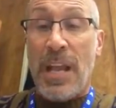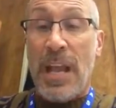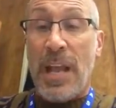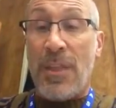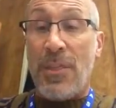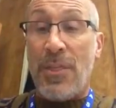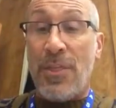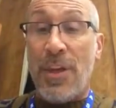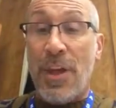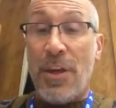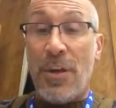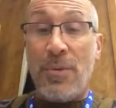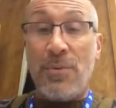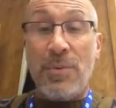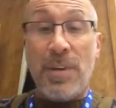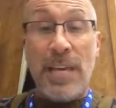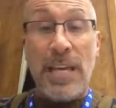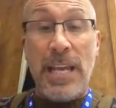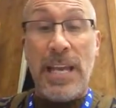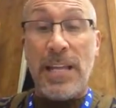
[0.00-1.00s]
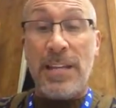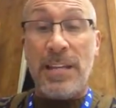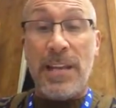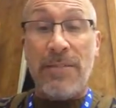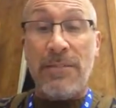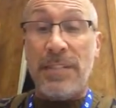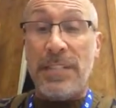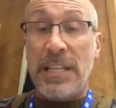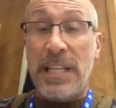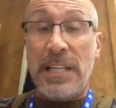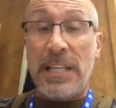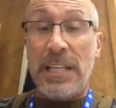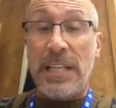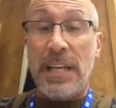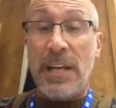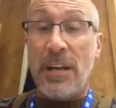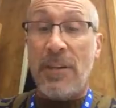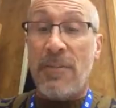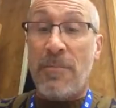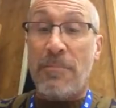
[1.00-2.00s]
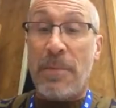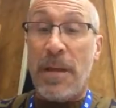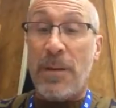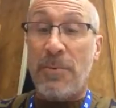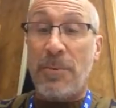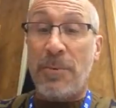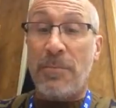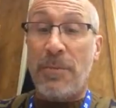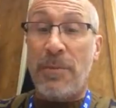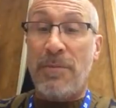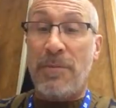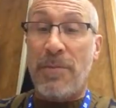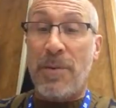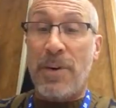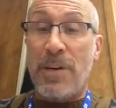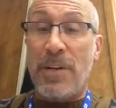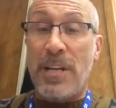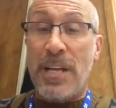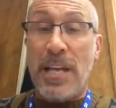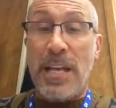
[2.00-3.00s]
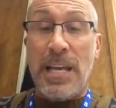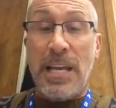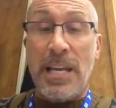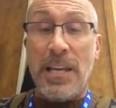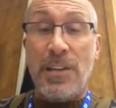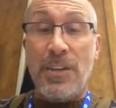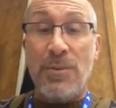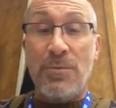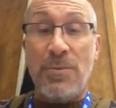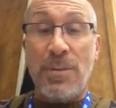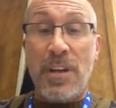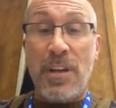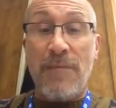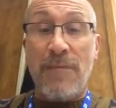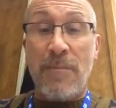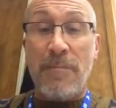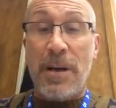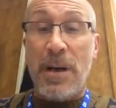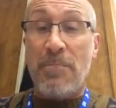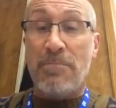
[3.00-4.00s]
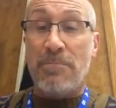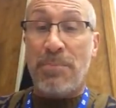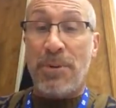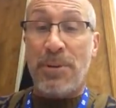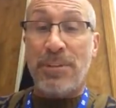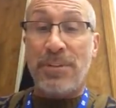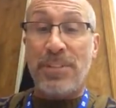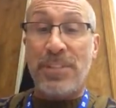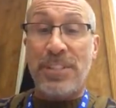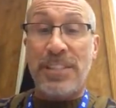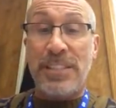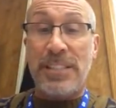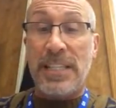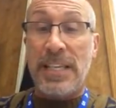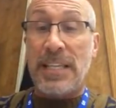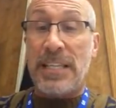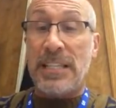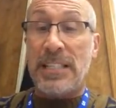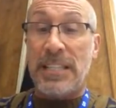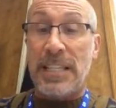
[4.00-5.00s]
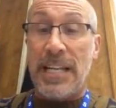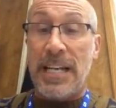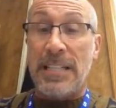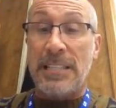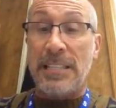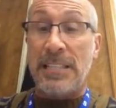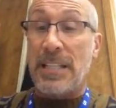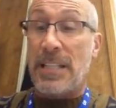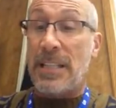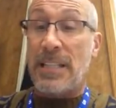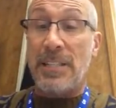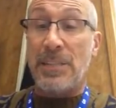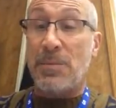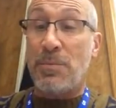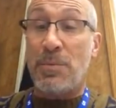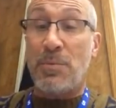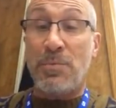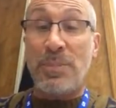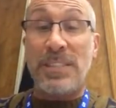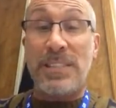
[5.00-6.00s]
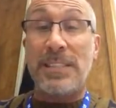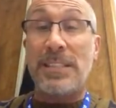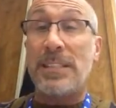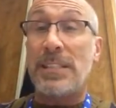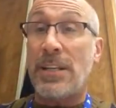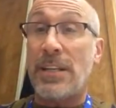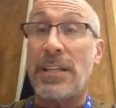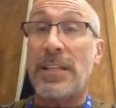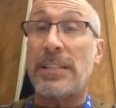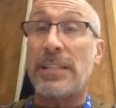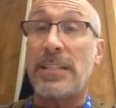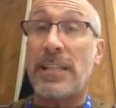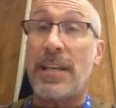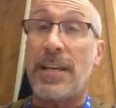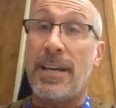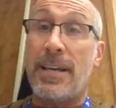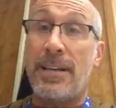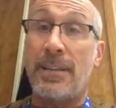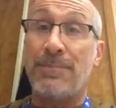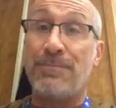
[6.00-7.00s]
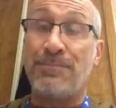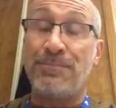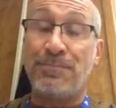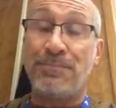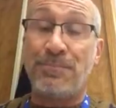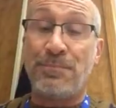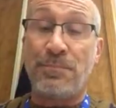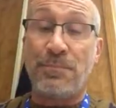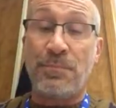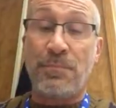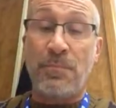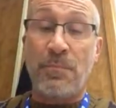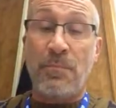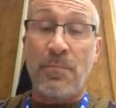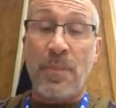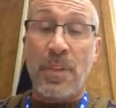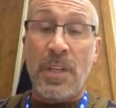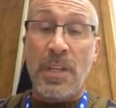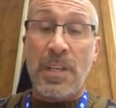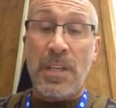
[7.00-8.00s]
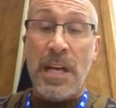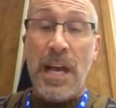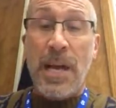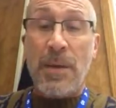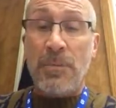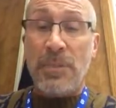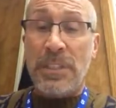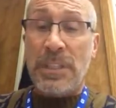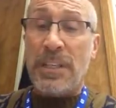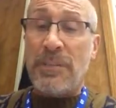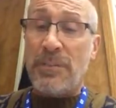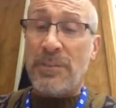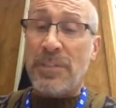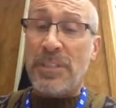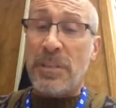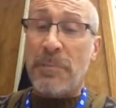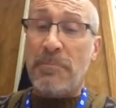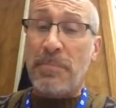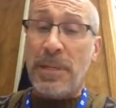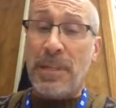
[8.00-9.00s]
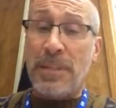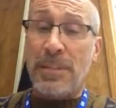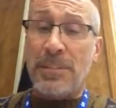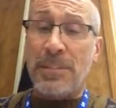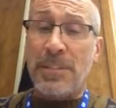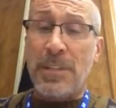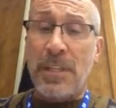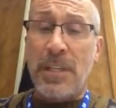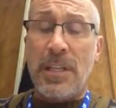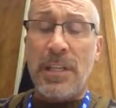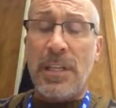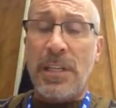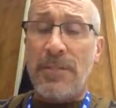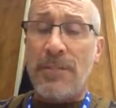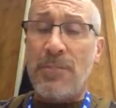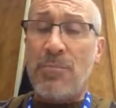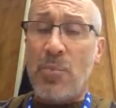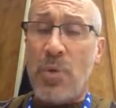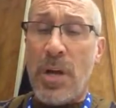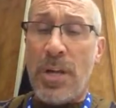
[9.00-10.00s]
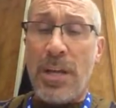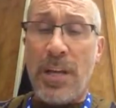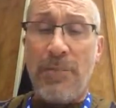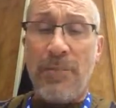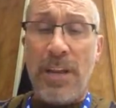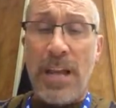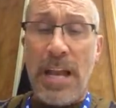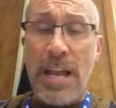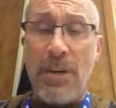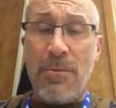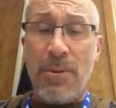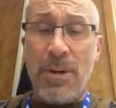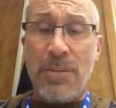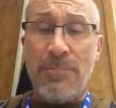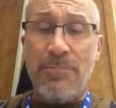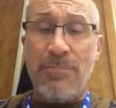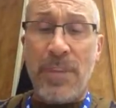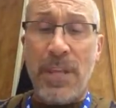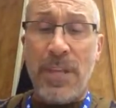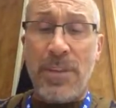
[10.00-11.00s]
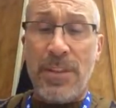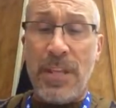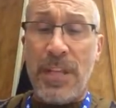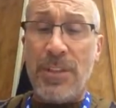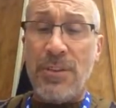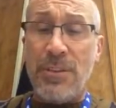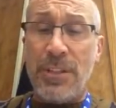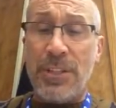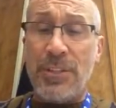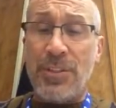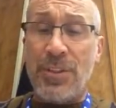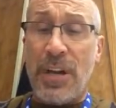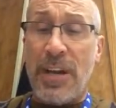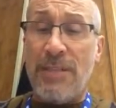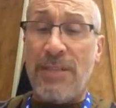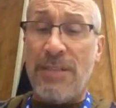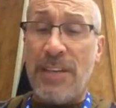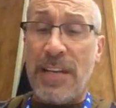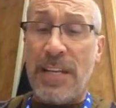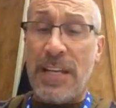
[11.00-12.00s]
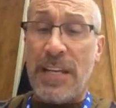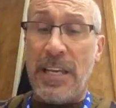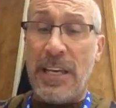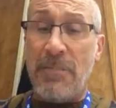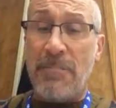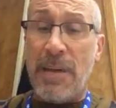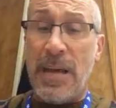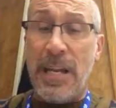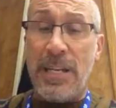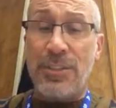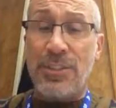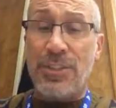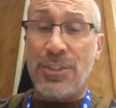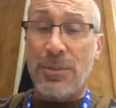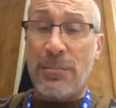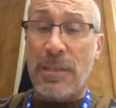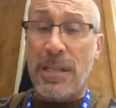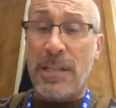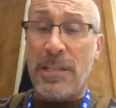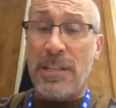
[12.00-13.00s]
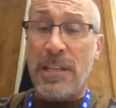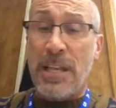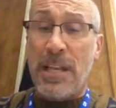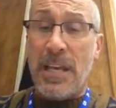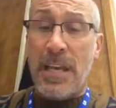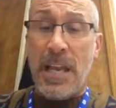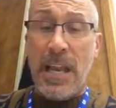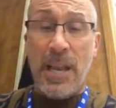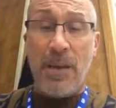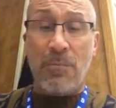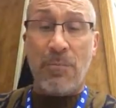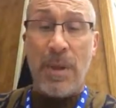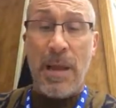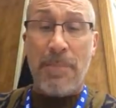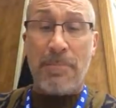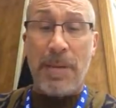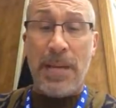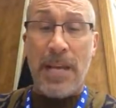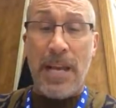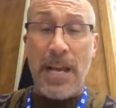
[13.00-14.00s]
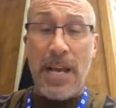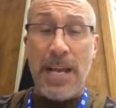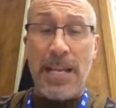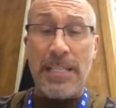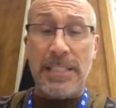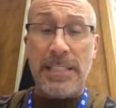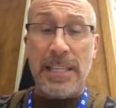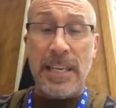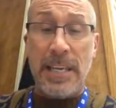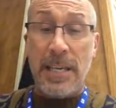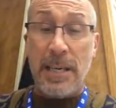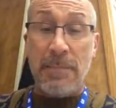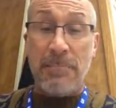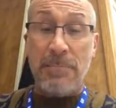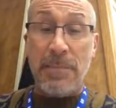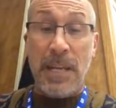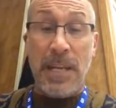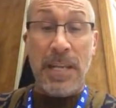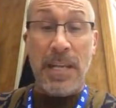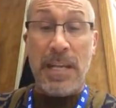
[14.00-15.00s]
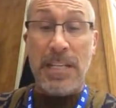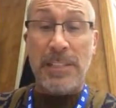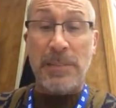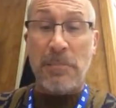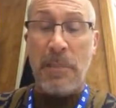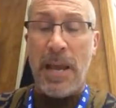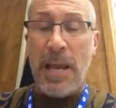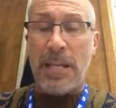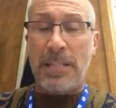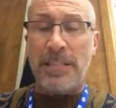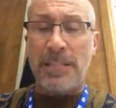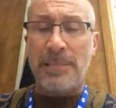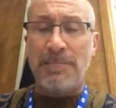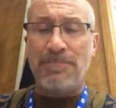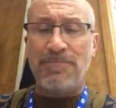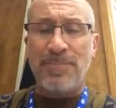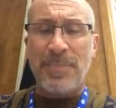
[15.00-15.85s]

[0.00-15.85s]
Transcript: and though he had never taken care of a penguin before, he knew enough about birds to see at a glance that this one was seriously ill. "I will leave you some pills. Give him one every hour. Then you can try feeding him on sherbet and wrapping him in ice packs."